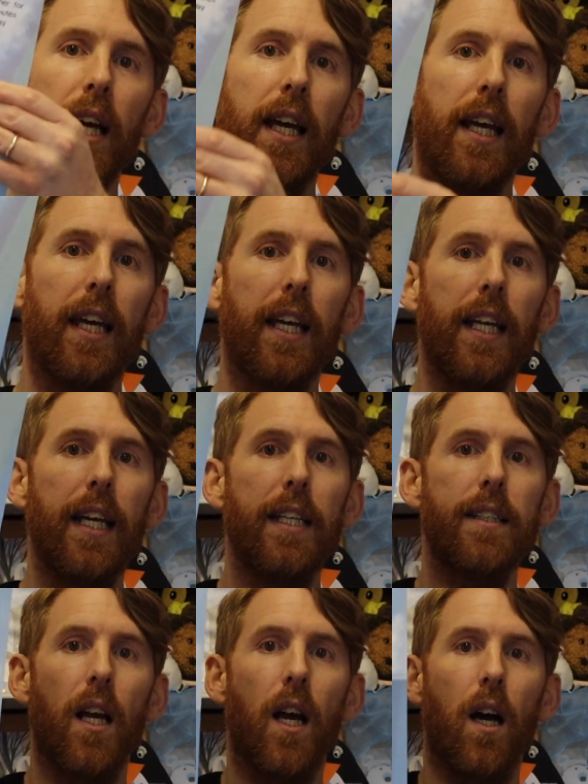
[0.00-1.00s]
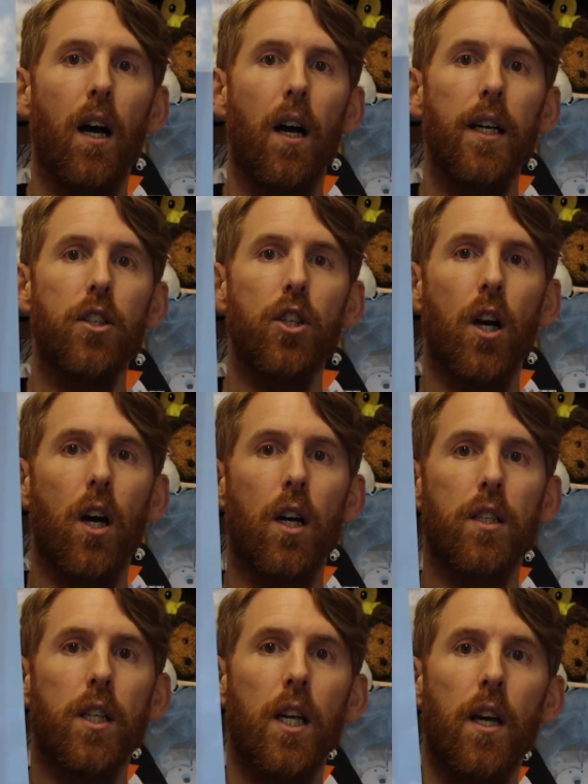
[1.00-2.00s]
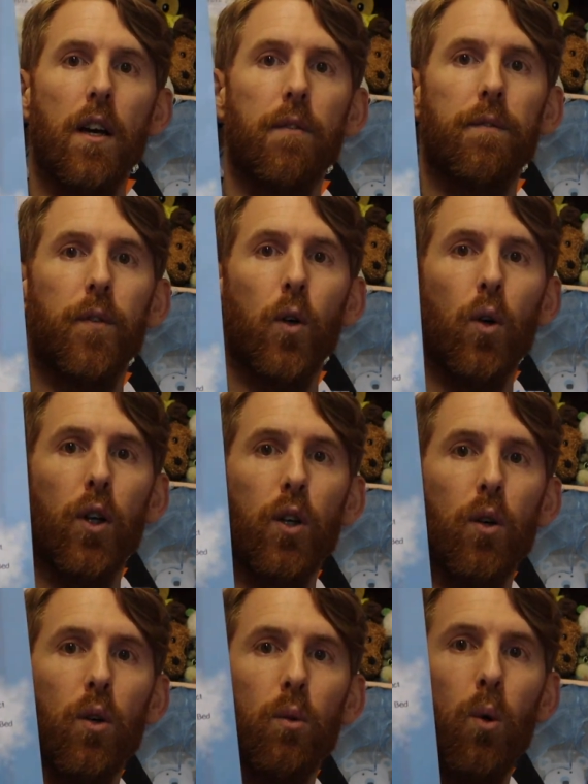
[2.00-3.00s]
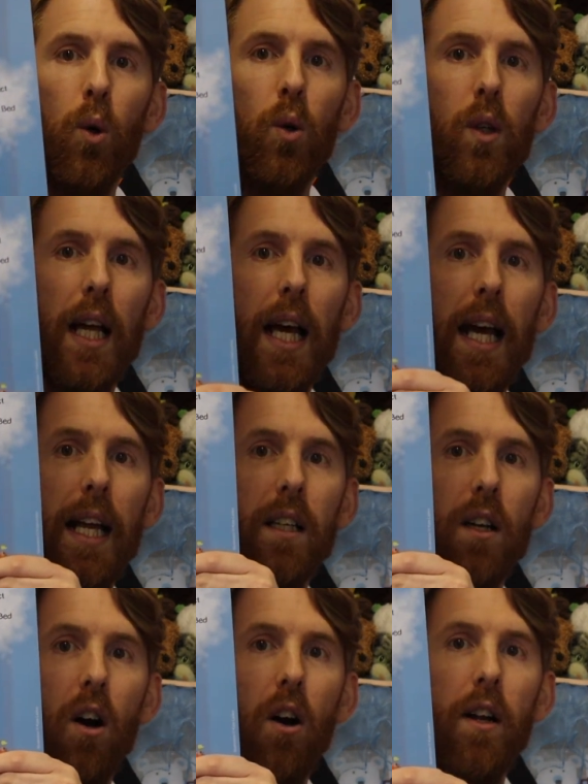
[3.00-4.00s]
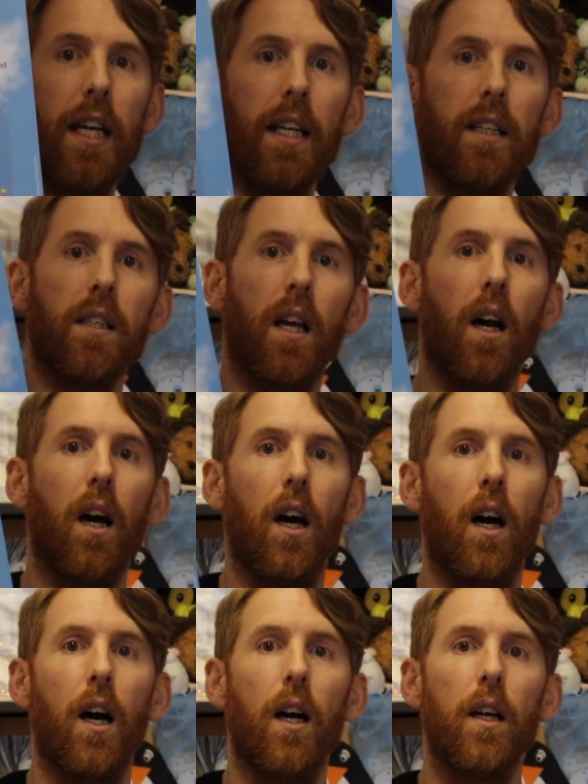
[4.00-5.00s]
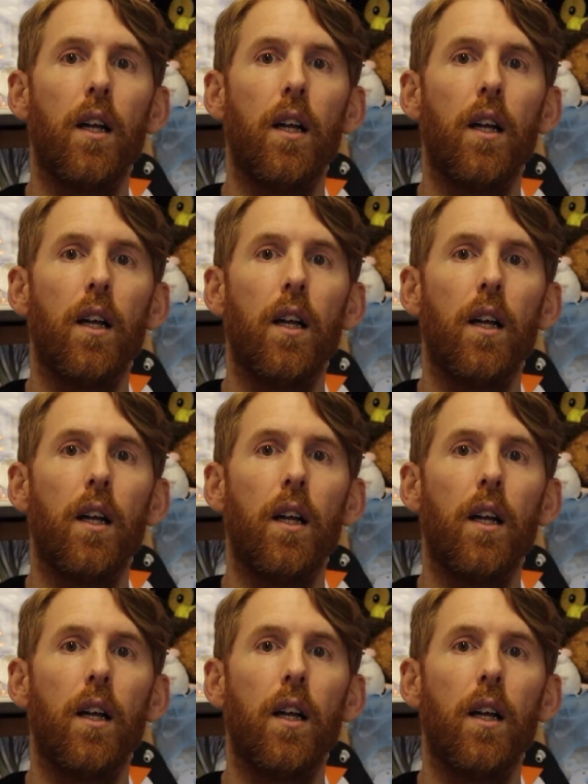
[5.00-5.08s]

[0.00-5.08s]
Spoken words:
It is a height chart for your wall, and on it are